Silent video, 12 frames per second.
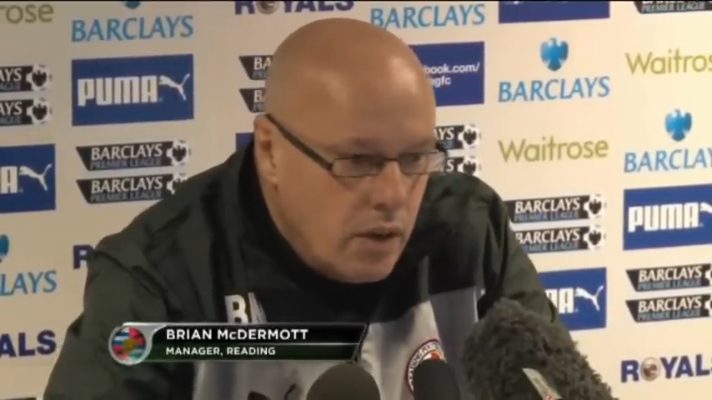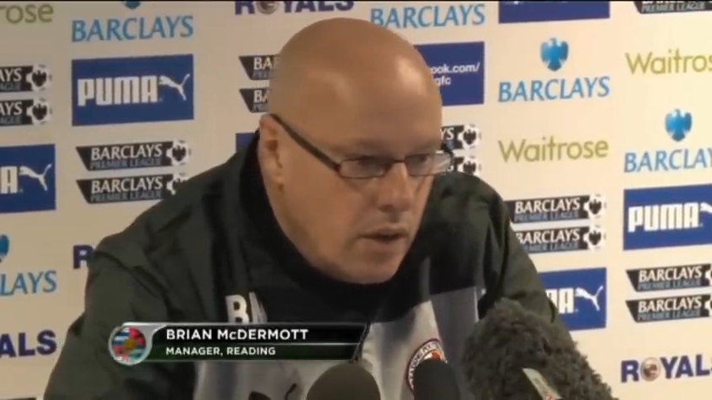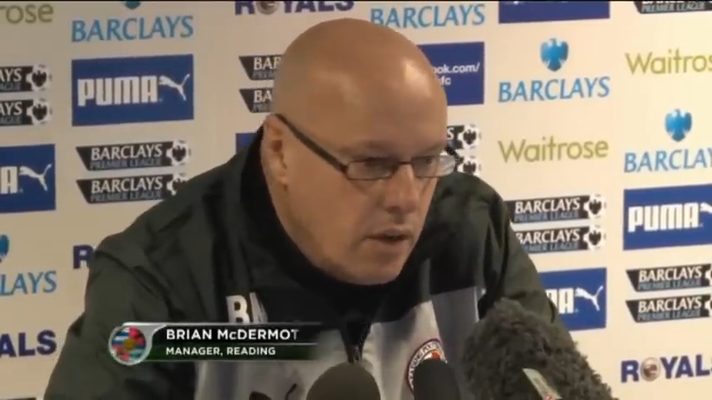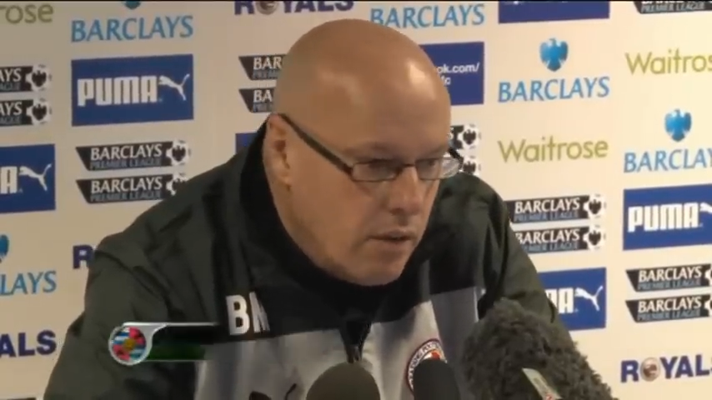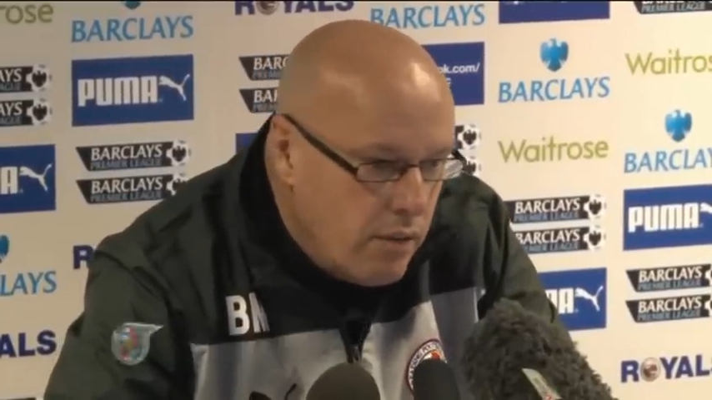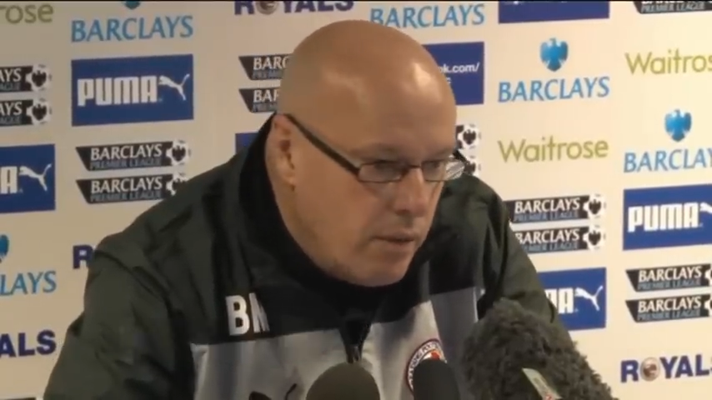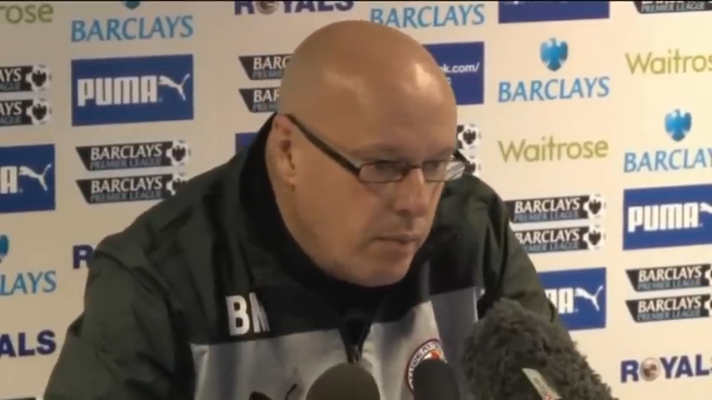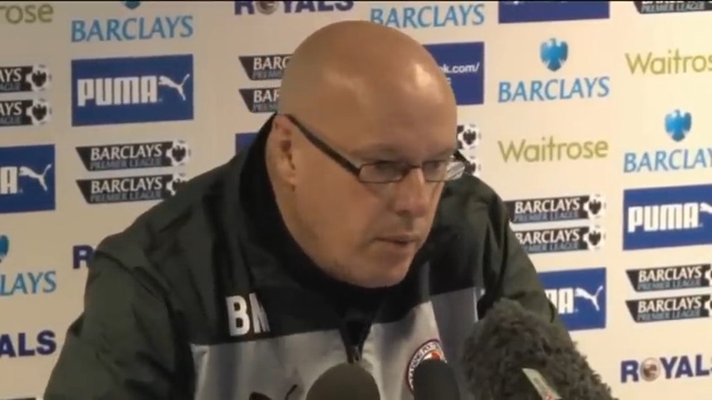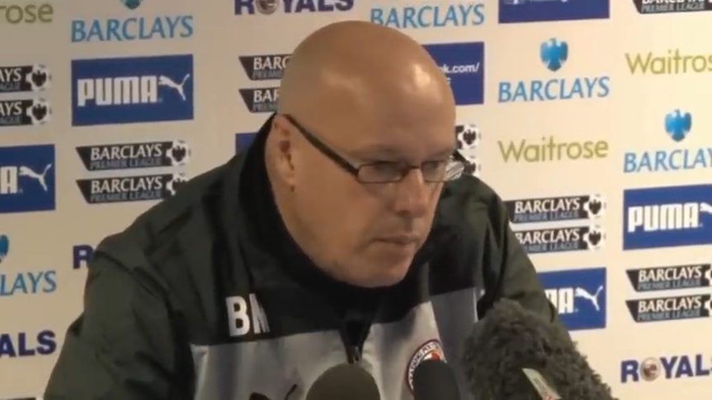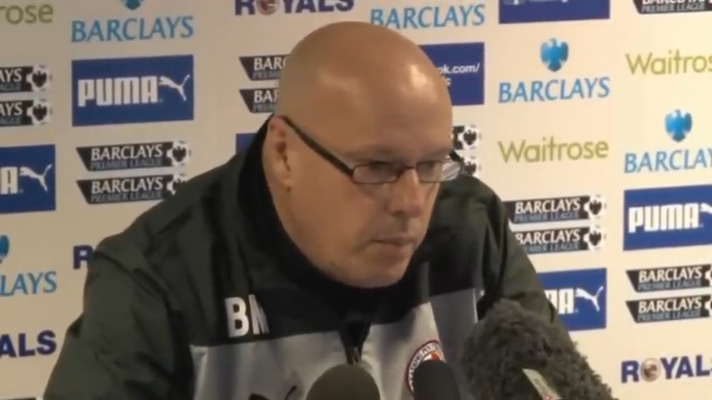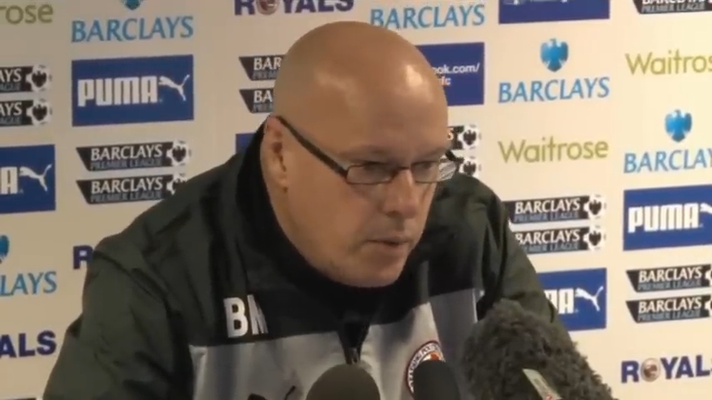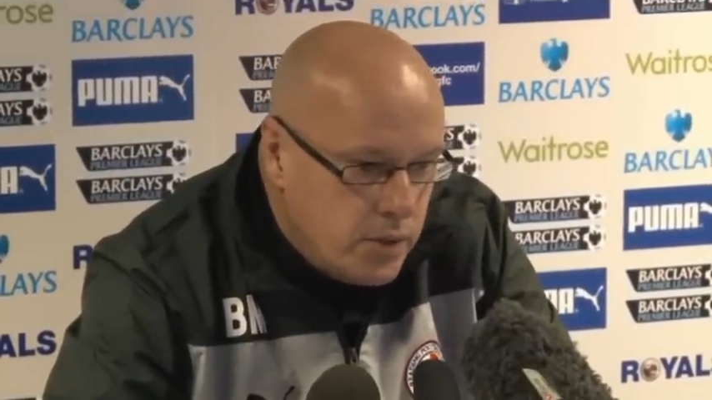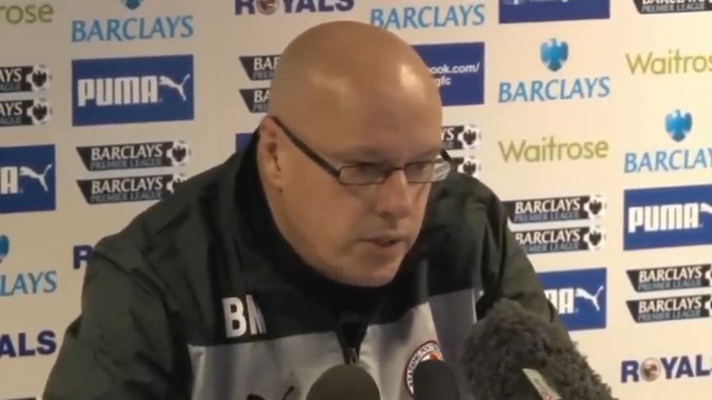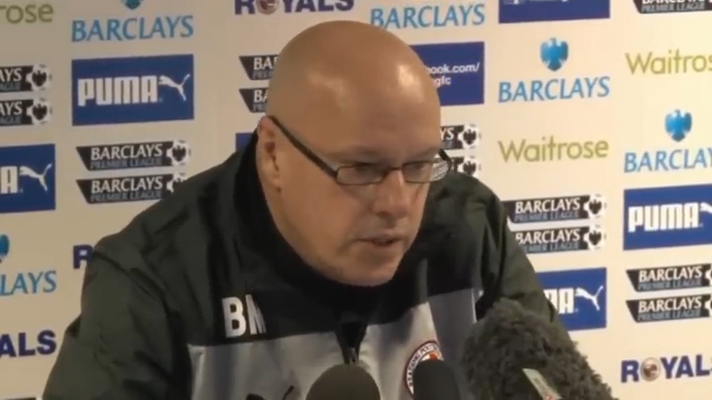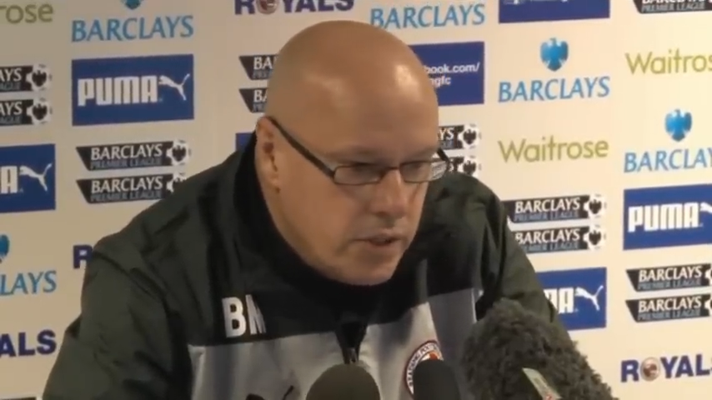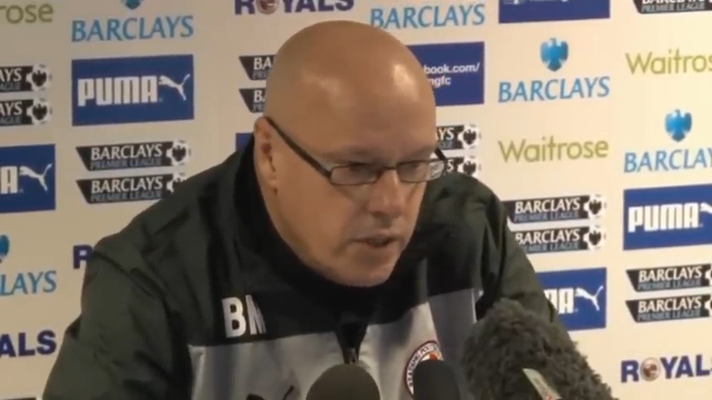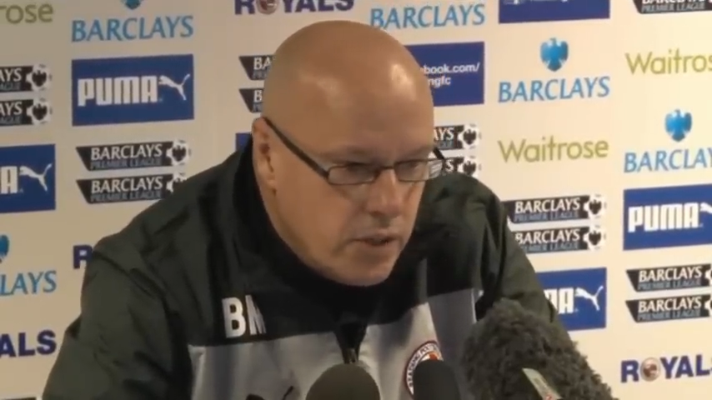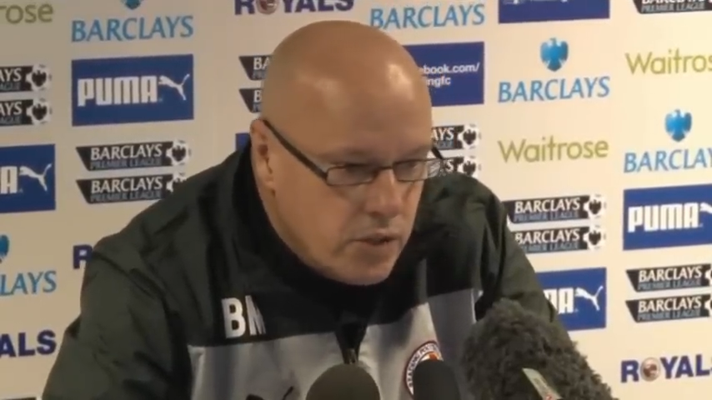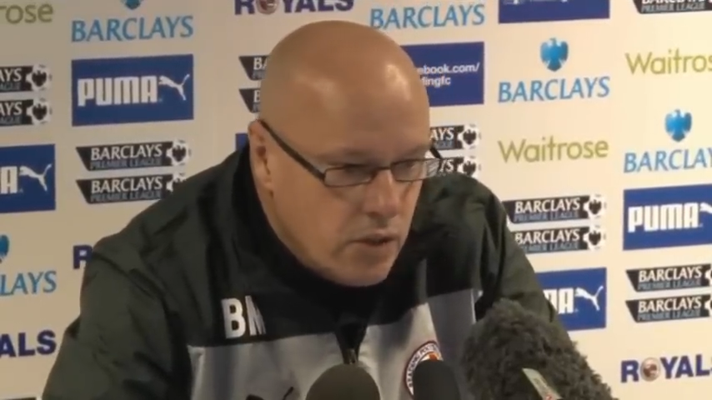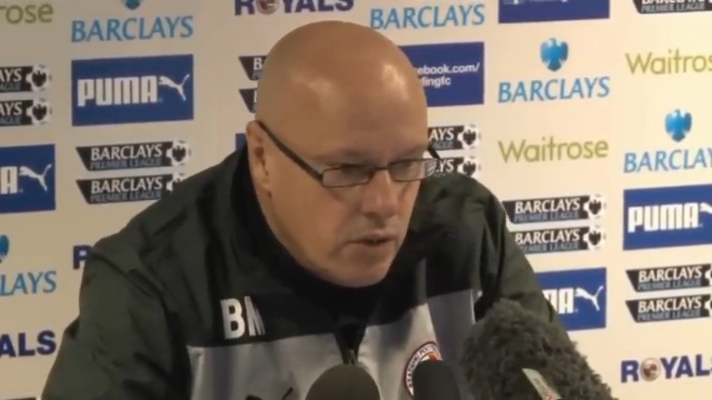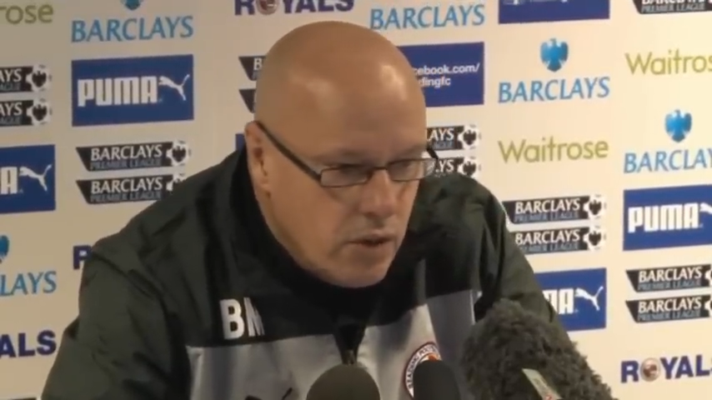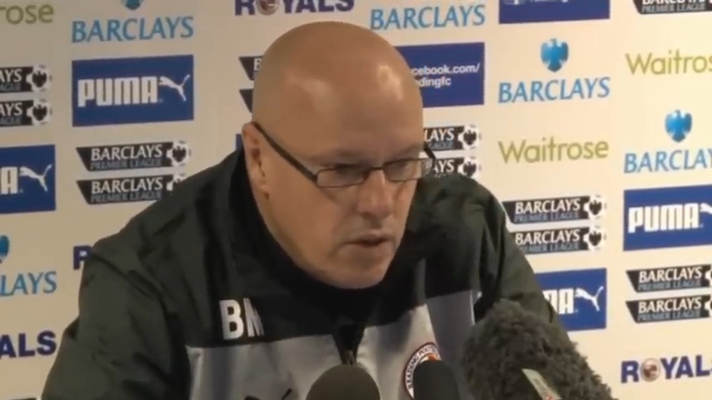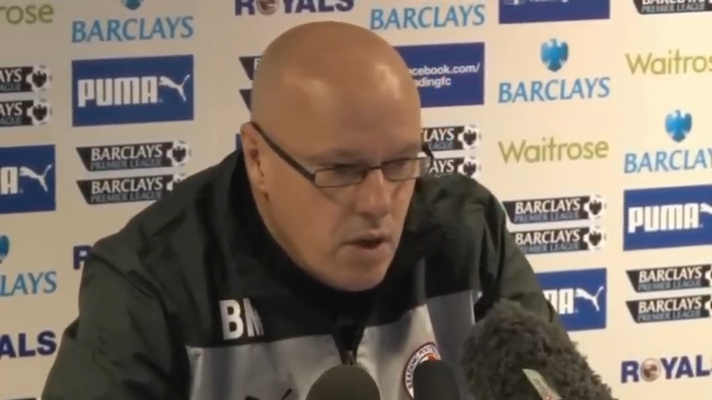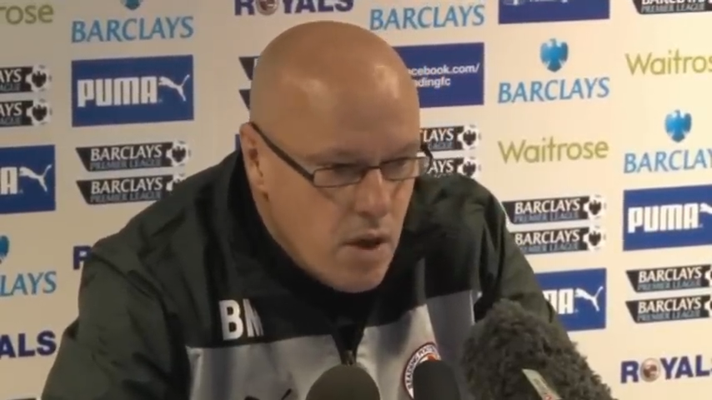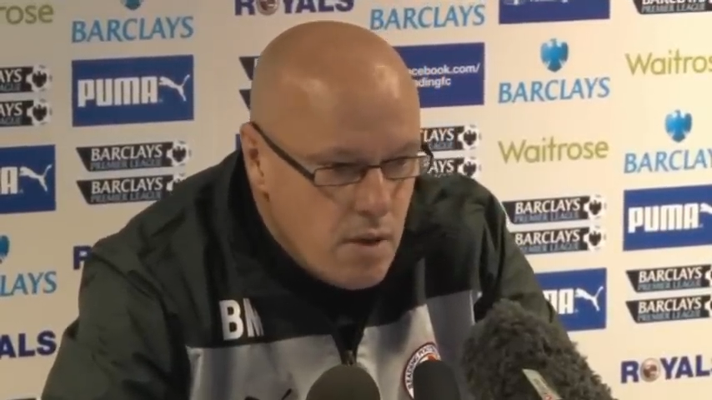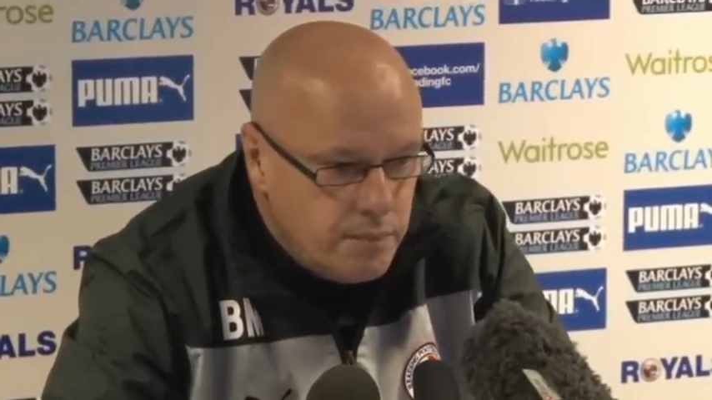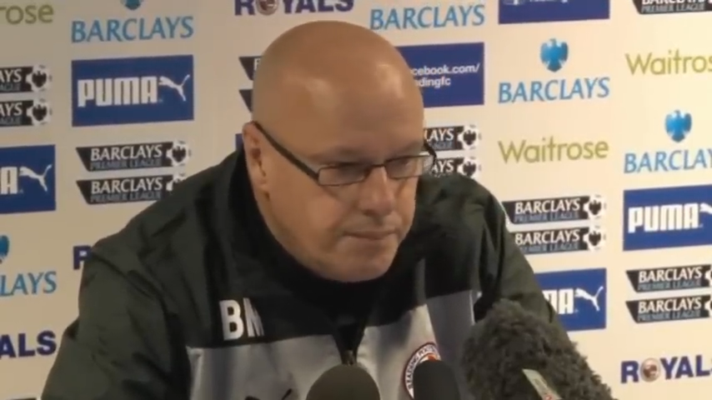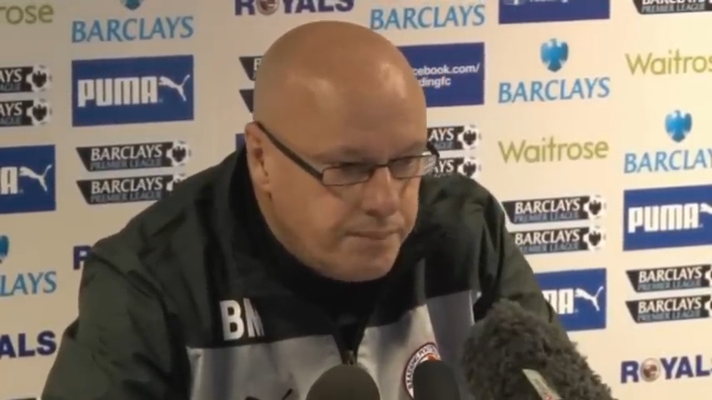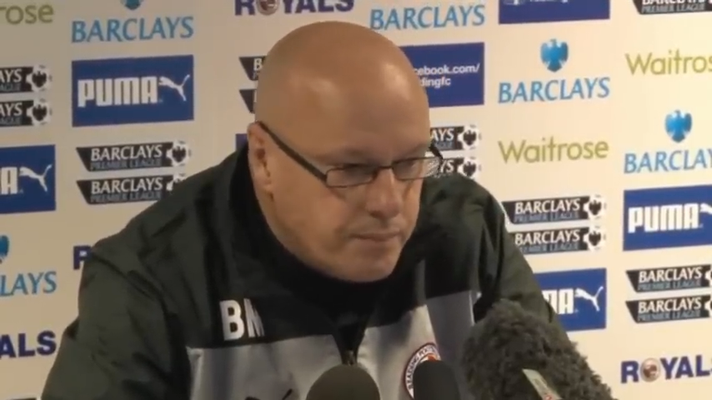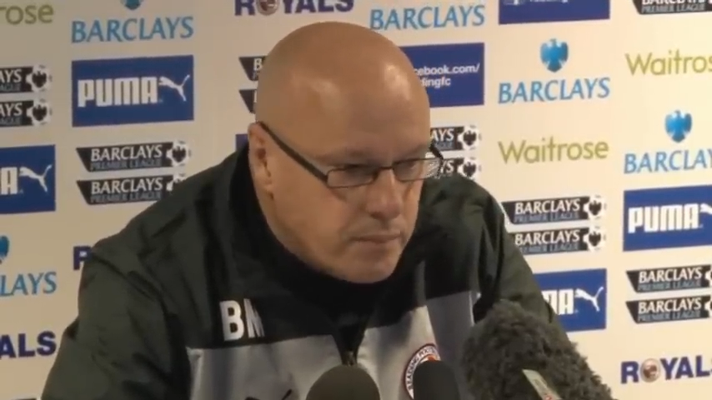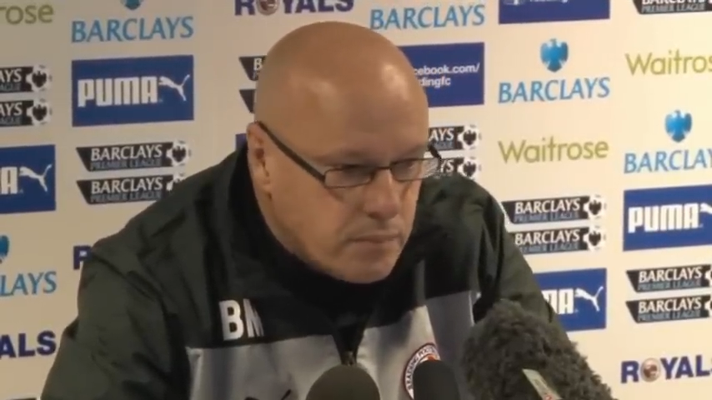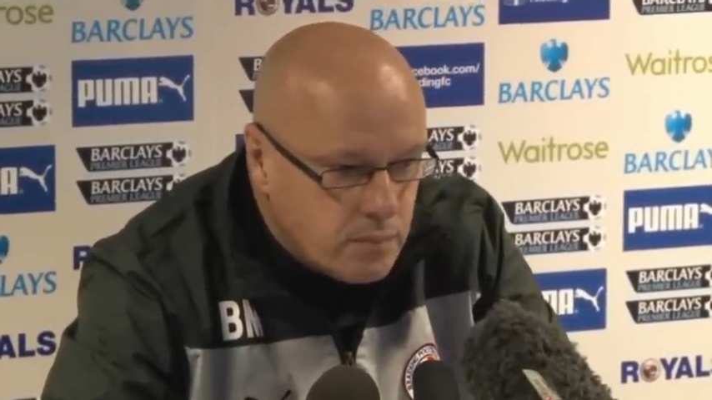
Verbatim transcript: You know, I think people put T-shirts on and um,